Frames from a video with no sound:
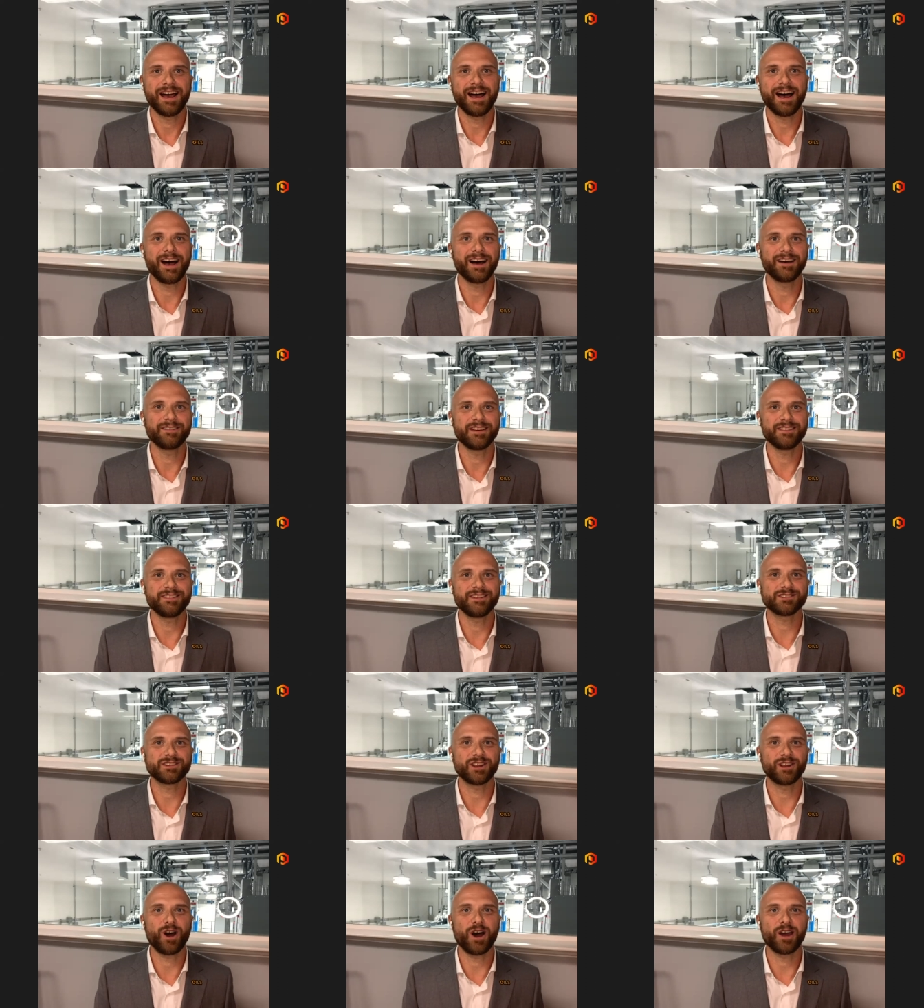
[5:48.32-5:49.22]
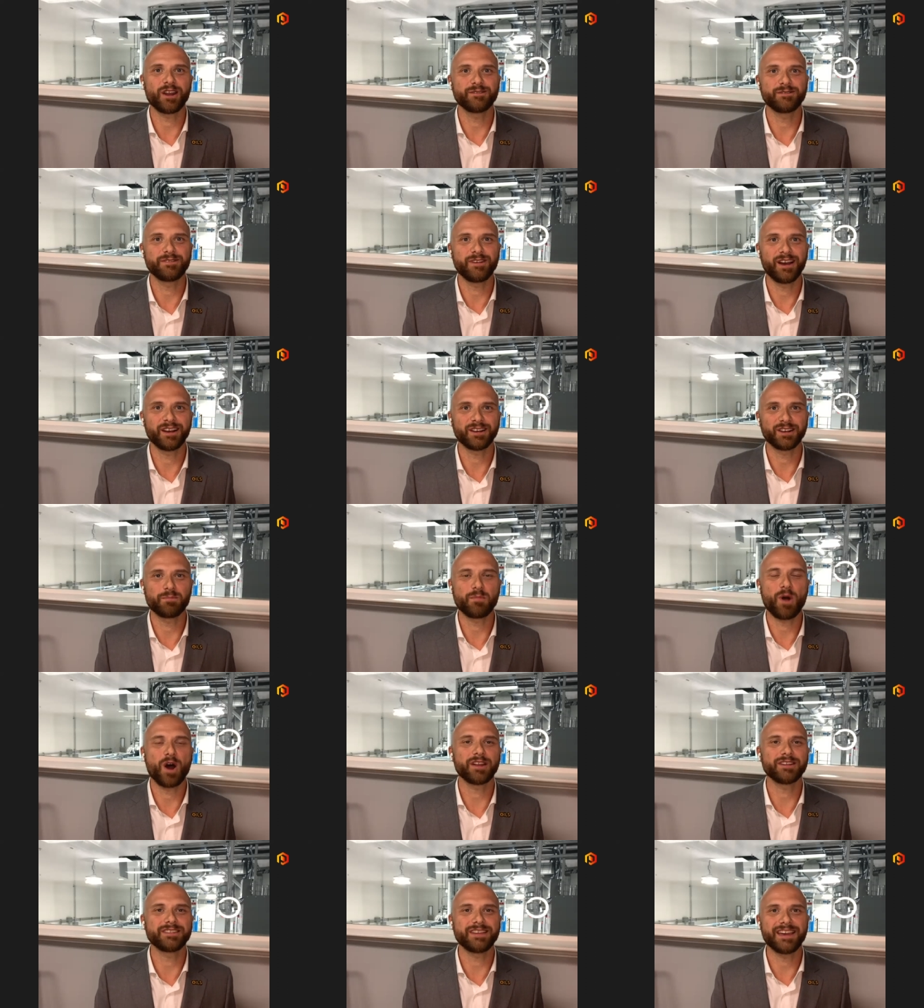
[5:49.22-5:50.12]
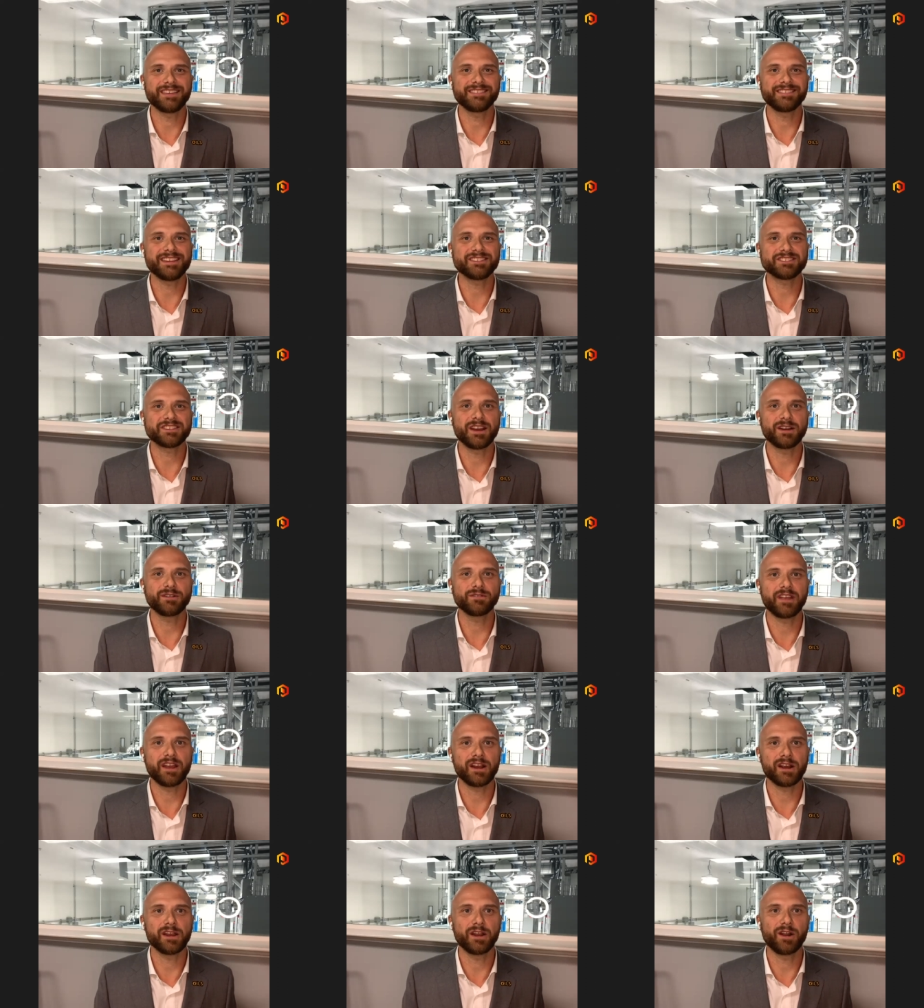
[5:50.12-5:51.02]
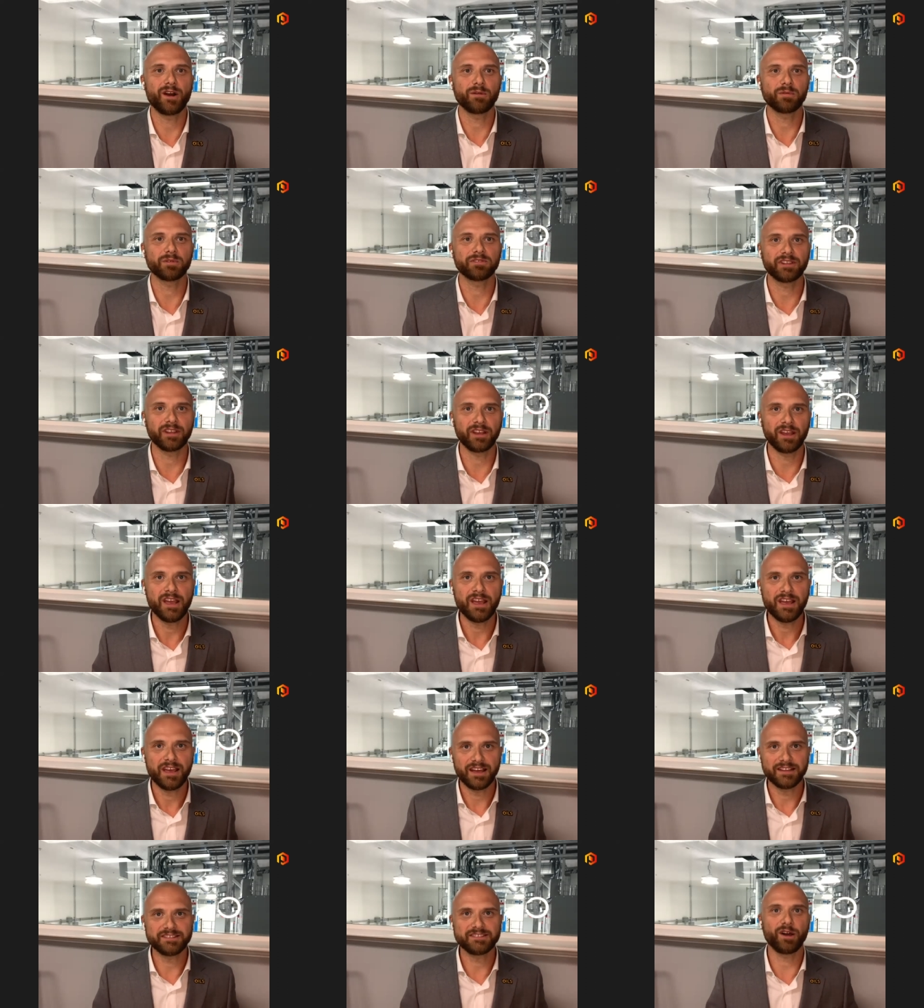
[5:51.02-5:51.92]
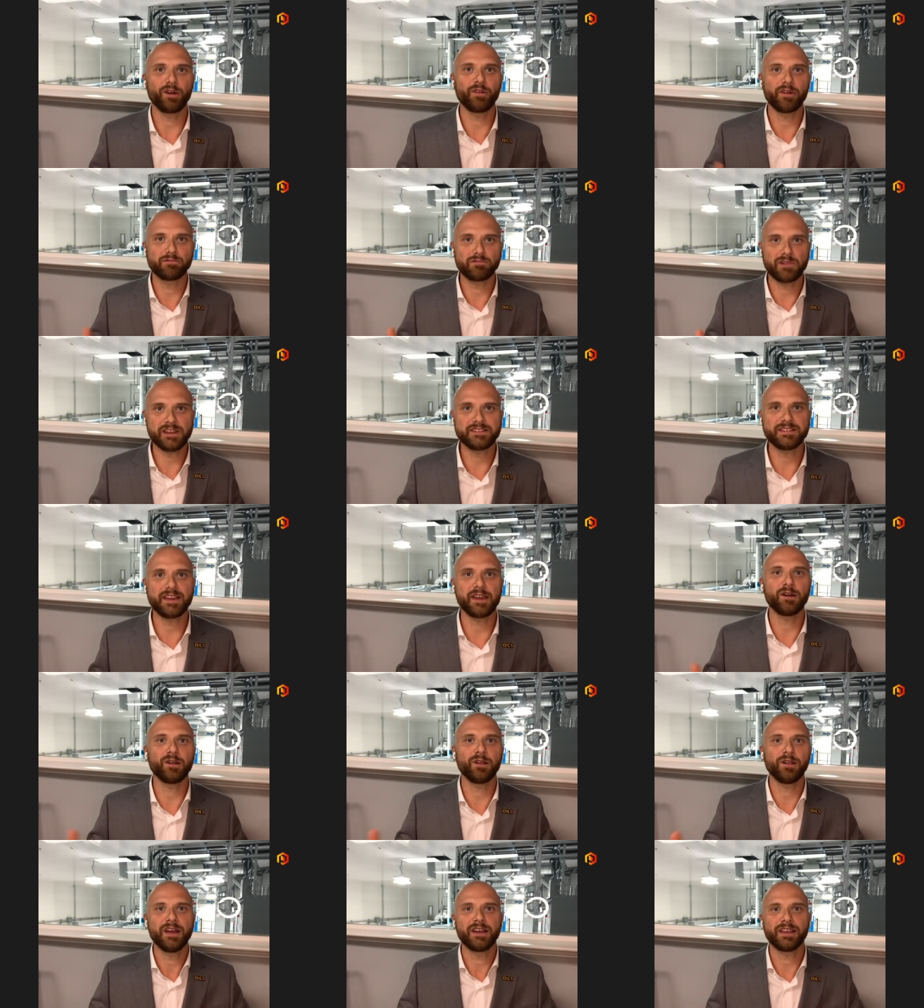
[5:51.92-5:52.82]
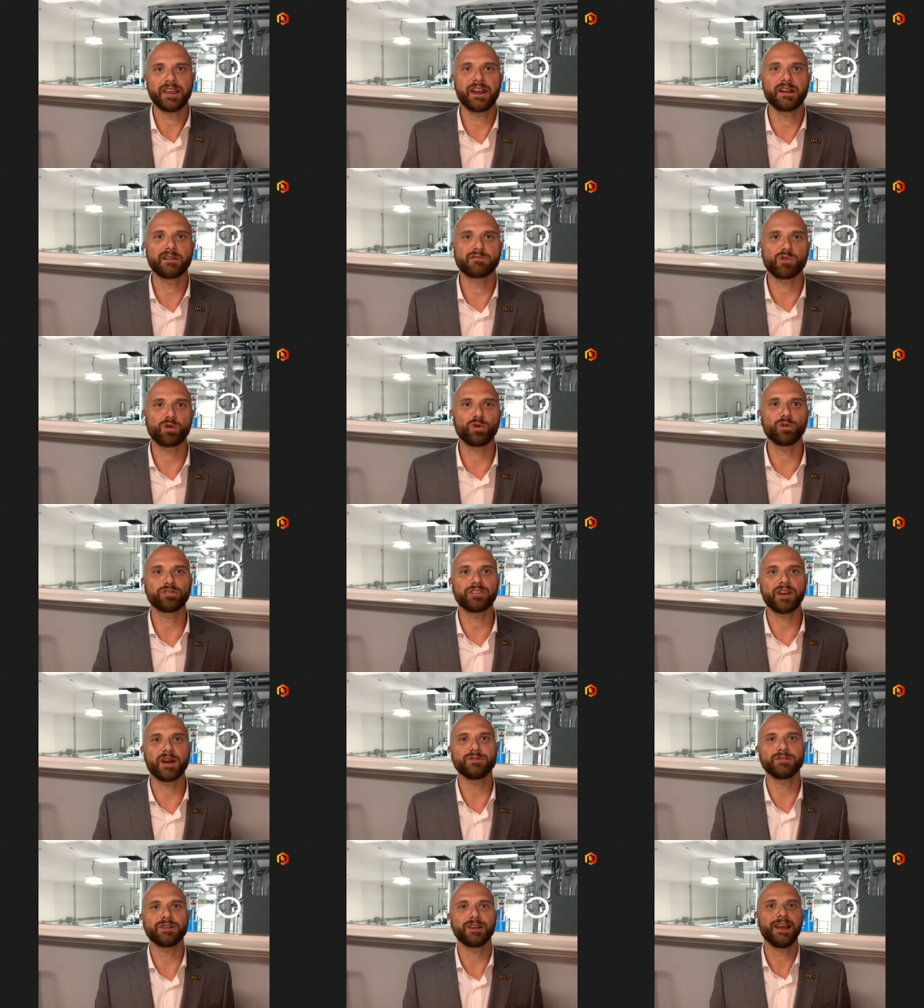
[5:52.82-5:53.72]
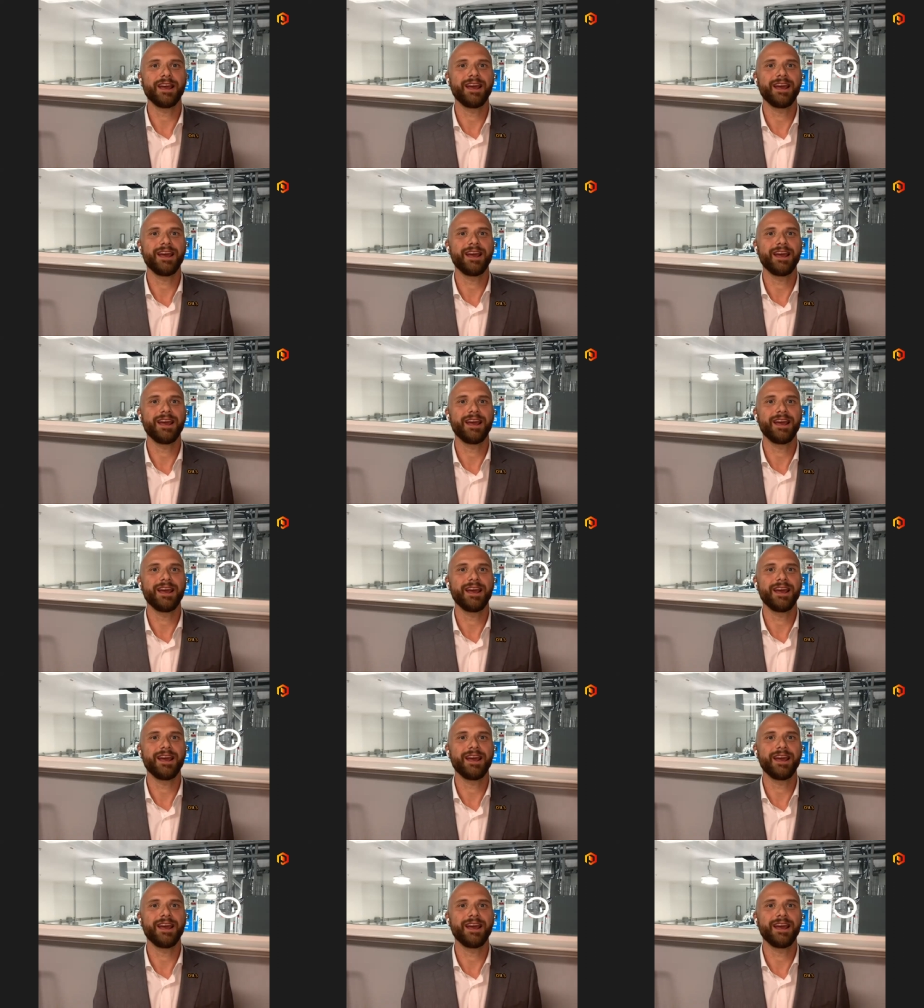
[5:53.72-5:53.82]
uh, that there's a lot of uh, commoditization out there, and obviously until the retail kind of rolls out,